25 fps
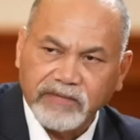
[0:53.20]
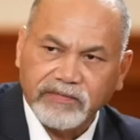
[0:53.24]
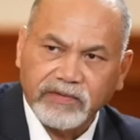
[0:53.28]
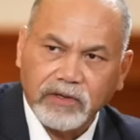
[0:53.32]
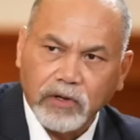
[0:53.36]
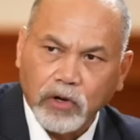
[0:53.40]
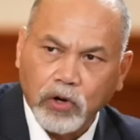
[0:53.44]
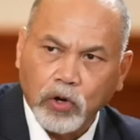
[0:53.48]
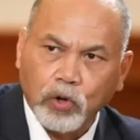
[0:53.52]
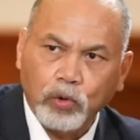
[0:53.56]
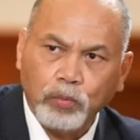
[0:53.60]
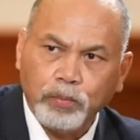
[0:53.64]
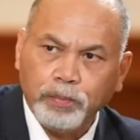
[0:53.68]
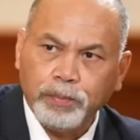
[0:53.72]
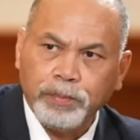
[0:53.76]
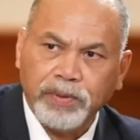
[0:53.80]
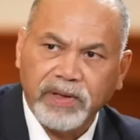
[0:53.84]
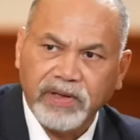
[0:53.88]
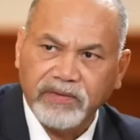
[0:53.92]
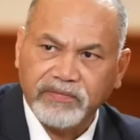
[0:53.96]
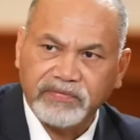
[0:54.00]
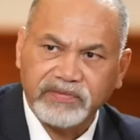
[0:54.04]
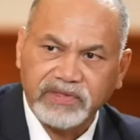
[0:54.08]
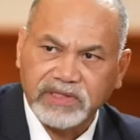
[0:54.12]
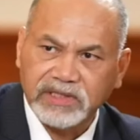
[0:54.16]
a whole
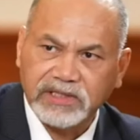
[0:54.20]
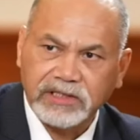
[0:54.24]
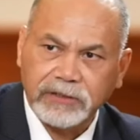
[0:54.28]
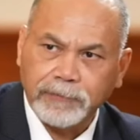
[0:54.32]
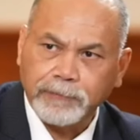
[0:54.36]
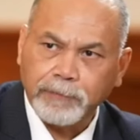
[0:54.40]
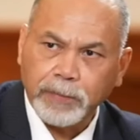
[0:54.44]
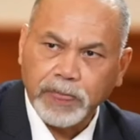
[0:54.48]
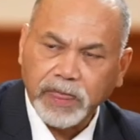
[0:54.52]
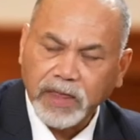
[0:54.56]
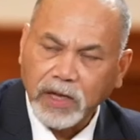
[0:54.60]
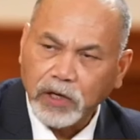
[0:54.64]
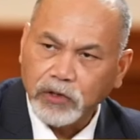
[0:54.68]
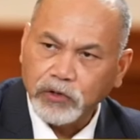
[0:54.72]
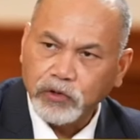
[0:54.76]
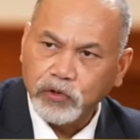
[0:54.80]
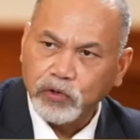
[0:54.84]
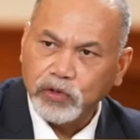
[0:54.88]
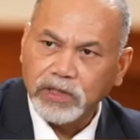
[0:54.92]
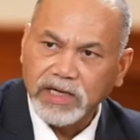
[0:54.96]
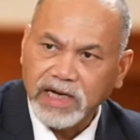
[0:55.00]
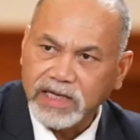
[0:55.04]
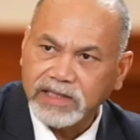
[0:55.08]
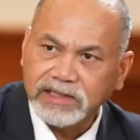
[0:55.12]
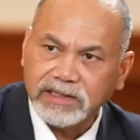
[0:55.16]
PIFs
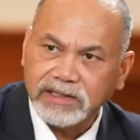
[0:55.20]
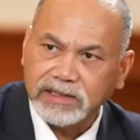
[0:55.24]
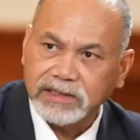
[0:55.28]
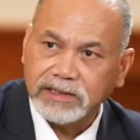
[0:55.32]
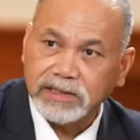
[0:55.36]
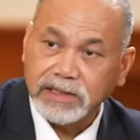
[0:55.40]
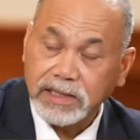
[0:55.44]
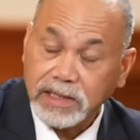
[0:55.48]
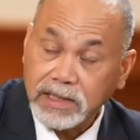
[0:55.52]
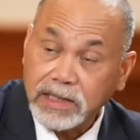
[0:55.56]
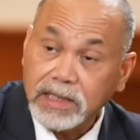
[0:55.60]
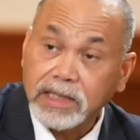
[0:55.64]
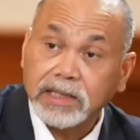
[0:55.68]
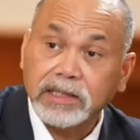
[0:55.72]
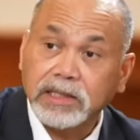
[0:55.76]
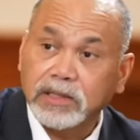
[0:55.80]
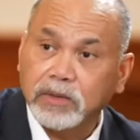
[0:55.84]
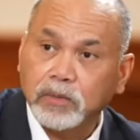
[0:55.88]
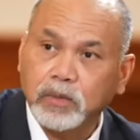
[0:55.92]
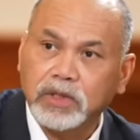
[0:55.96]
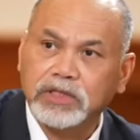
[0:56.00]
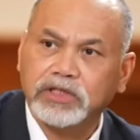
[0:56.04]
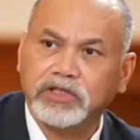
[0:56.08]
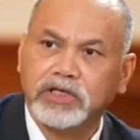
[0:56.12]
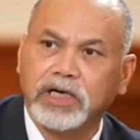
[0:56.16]
united under the
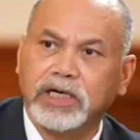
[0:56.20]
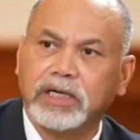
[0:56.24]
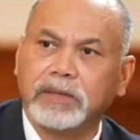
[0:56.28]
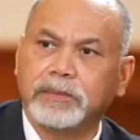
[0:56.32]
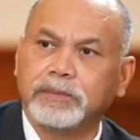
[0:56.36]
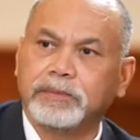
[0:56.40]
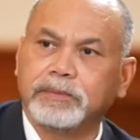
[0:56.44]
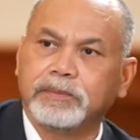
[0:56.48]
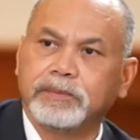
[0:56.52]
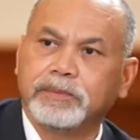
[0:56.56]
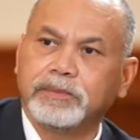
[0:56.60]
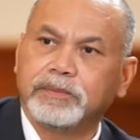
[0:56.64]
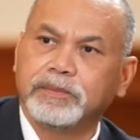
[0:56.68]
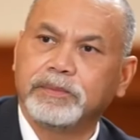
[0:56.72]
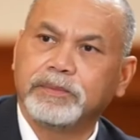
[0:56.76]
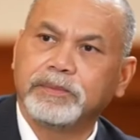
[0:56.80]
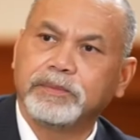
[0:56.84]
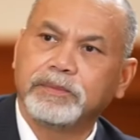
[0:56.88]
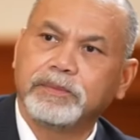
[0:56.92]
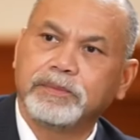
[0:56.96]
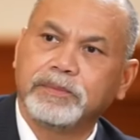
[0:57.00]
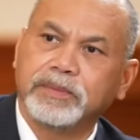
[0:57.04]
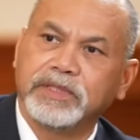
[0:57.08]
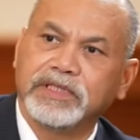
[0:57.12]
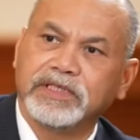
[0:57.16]
One China
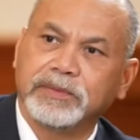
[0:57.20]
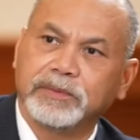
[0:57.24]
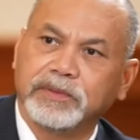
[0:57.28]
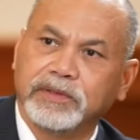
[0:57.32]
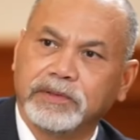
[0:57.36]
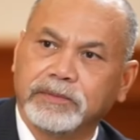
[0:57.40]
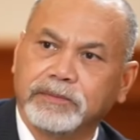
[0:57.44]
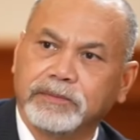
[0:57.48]
Principle.